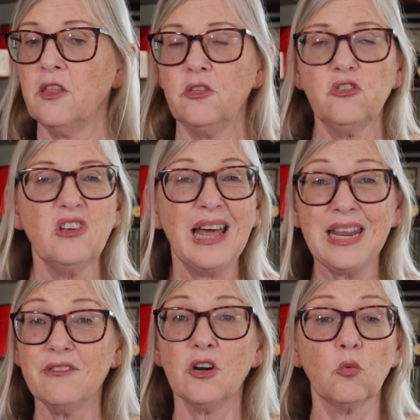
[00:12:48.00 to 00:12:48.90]
There's not
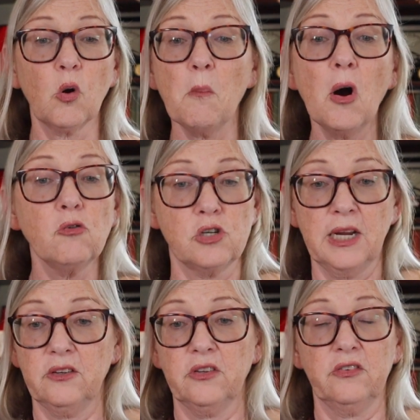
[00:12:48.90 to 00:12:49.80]
even a remote
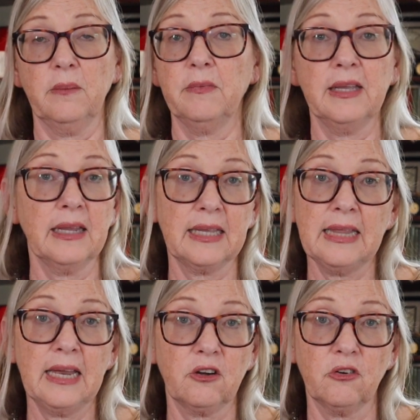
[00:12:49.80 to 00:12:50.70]
chance of something like
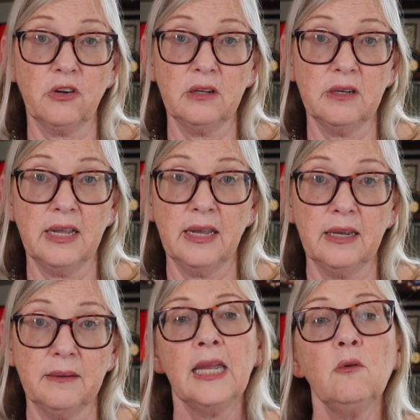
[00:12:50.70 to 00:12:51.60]
that occurring
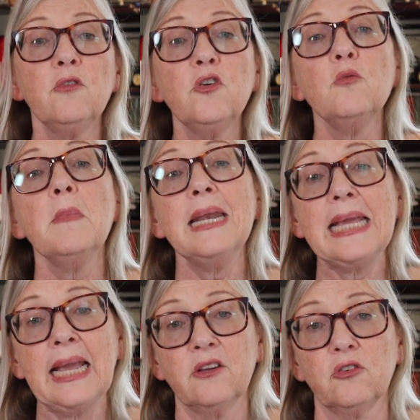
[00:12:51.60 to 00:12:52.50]
today. He reviewed many
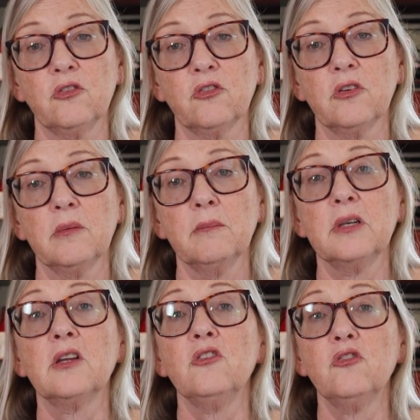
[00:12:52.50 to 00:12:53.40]
cancers,
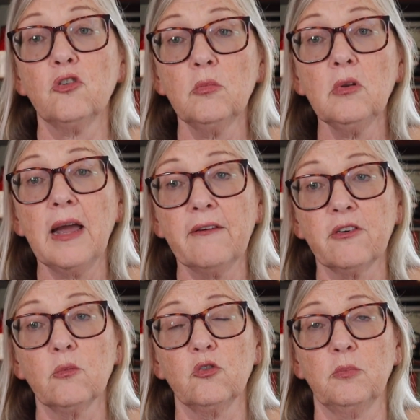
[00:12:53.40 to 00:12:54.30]
but considerable
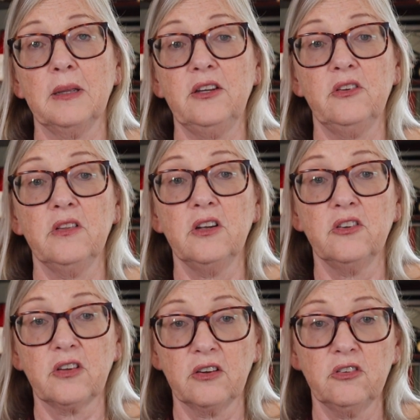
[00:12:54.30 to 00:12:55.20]
effort was placed in the
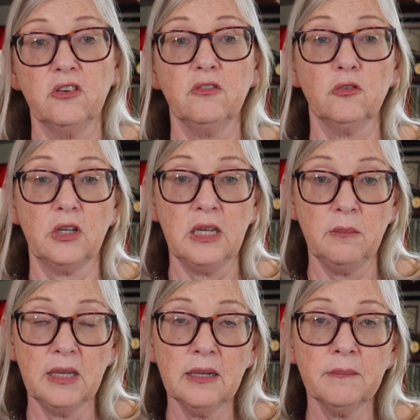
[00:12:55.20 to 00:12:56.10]
discussion of
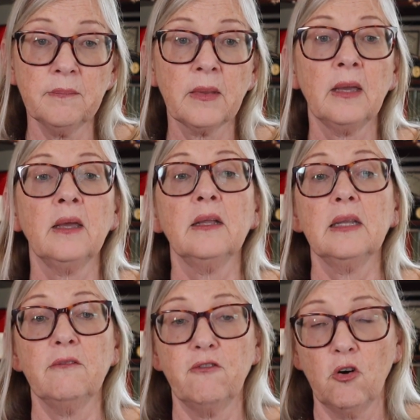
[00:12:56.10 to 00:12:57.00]
leukemia,
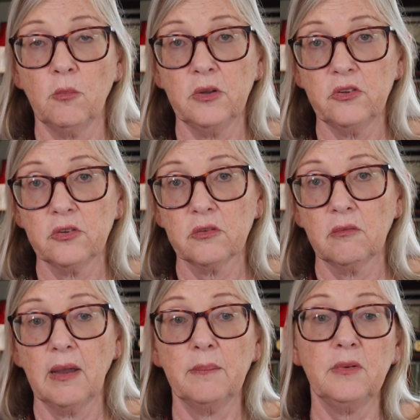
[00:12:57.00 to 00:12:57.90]
lymphomas,
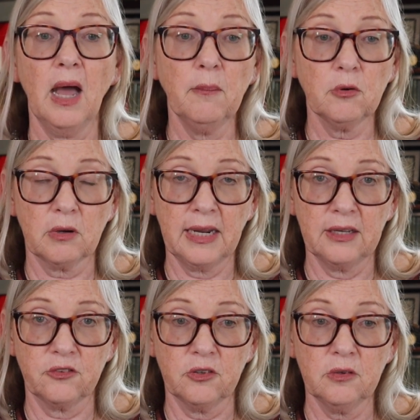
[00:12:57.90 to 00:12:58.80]
abdominal
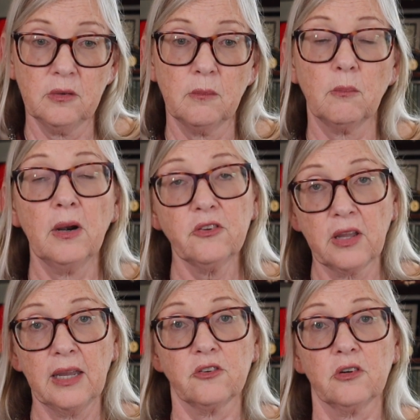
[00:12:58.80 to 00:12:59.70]
cancer, breast
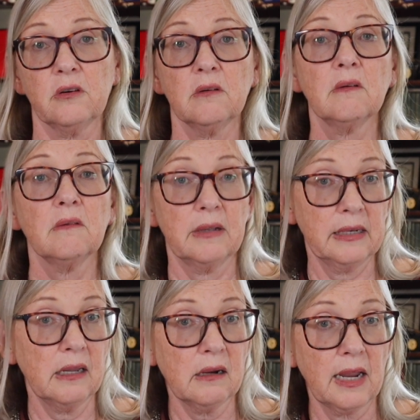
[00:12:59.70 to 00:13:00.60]
cancer,
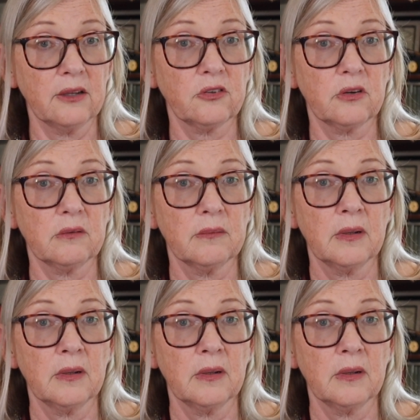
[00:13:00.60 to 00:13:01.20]
and lung cancer.